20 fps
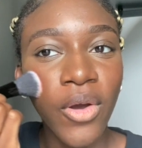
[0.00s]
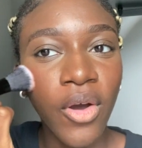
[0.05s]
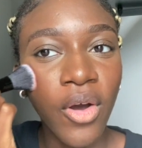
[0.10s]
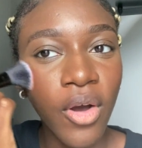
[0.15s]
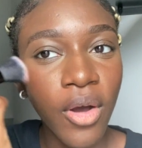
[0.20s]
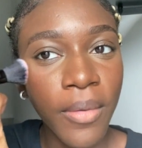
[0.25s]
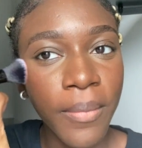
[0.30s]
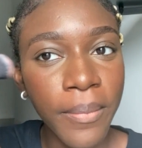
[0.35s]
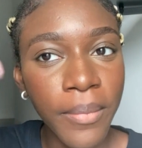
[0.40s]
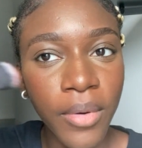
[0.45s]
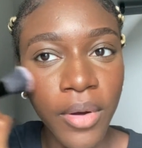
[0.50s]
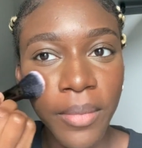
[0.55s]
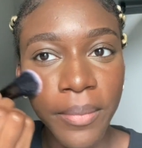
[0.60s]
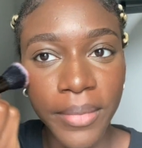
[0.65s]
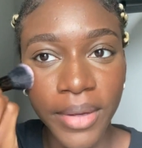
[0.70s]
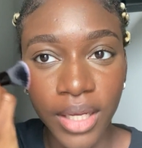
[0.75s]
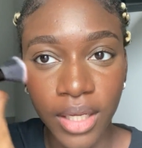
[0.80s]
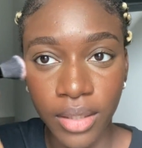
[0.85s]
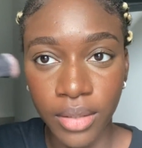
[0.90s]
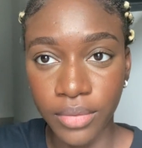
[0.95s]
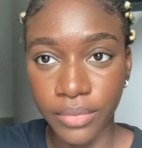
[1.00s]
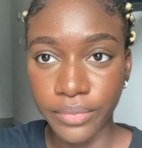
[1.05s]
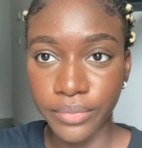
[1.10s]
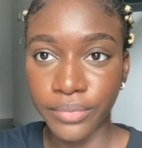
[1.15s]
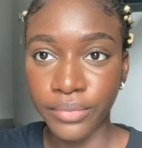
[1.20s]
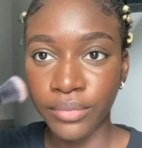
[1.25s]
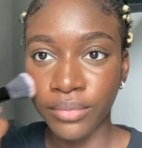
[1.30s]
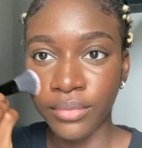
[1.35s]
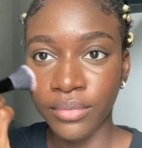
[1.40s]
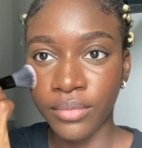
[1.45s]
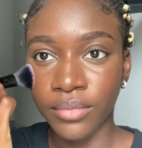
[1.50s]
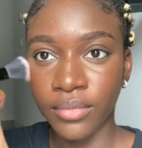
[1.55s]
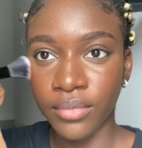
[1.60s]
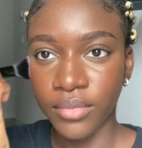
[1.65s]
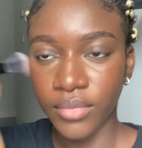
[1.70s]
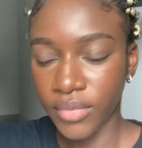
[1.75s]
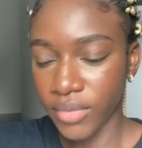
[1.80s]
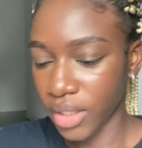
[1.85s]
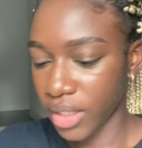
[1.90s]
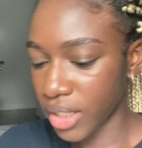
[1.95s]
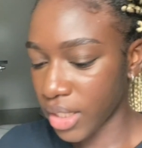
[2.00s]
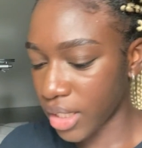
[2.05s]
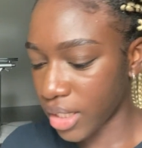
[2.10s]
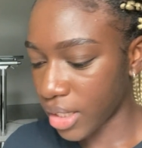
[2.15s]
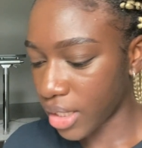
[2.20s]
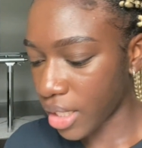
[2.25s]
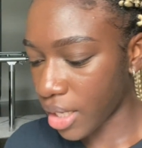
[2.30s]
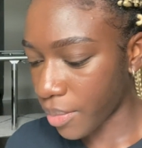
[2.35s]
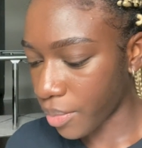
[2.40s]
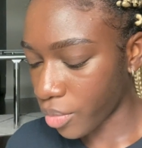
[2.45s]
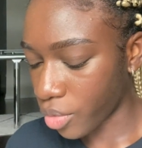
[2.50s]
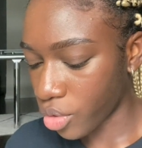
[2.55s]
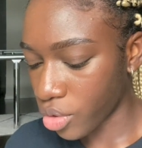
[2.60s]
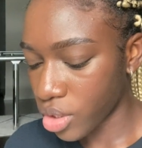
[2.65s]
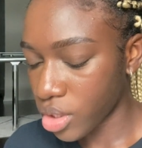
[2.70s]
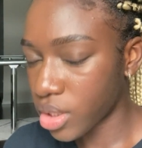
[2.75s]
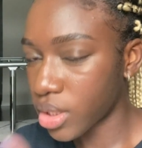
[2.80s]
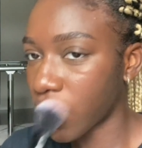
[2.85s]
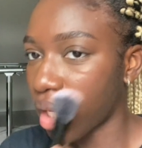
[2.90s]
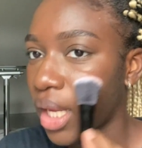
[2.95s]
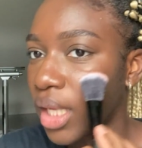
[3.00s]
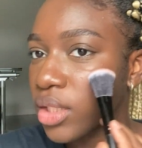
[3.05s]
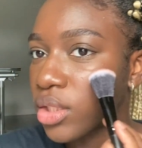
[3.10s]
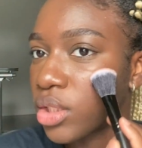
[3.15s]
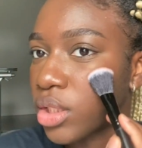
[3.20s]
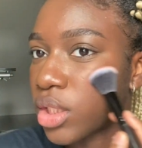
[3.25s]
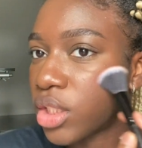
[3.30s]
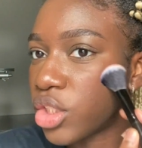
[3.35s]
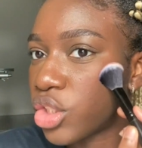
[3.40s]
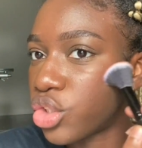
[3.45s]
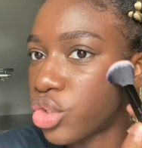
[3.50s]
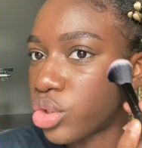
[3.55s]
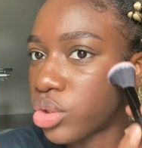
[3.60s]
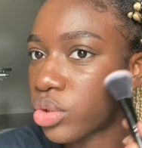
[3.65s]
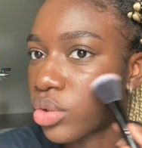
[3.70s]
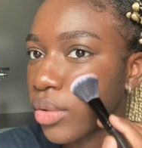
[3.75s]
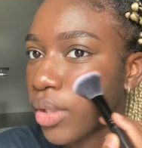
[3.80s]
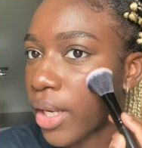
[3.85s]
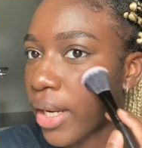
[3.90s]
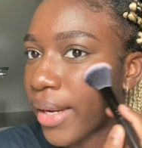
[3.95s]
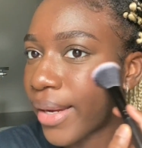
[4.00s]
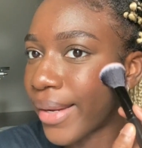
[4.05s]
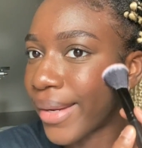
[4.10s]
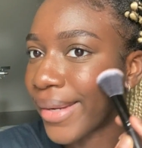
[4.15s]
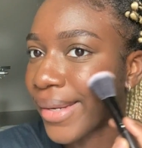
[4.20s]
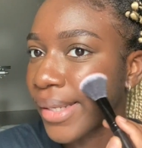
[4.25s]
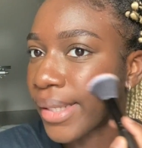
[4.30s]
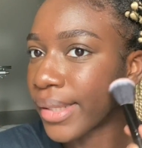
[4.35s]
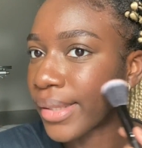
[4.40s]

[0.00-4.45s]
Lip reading: Oh man. And I'm going to actually try